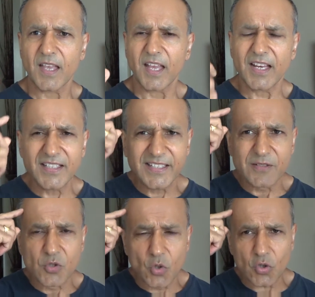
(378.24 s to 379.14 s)
and
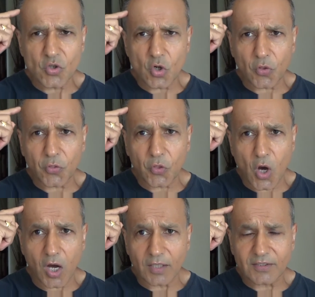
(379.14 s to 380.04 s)
use your
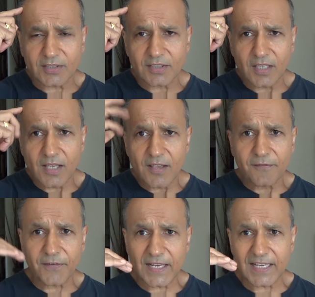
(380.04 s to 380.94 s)
thoughts,
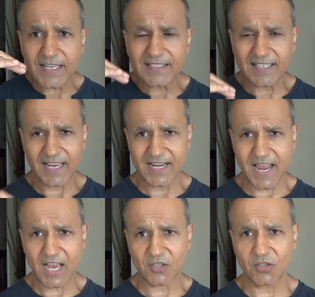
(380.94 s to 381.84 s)
feelings, and
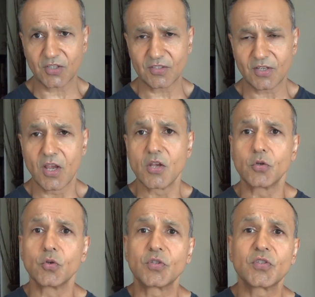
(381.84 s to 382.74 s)
actions
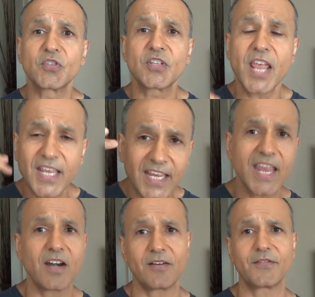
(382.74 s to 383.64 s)
to take
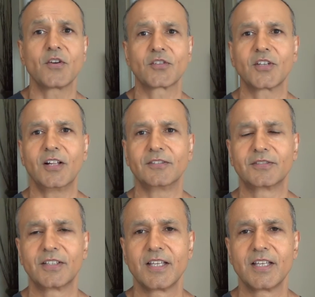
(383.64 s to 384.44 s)
care of yourself.